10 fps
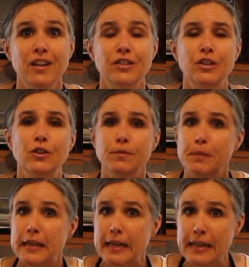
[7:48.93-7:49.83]
So you could
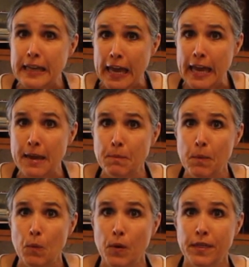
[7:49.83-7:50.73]
play a
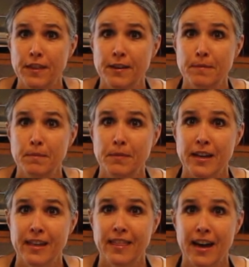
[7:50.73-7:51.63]
game with them
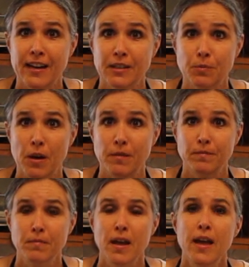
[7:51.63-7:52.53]
like that as well.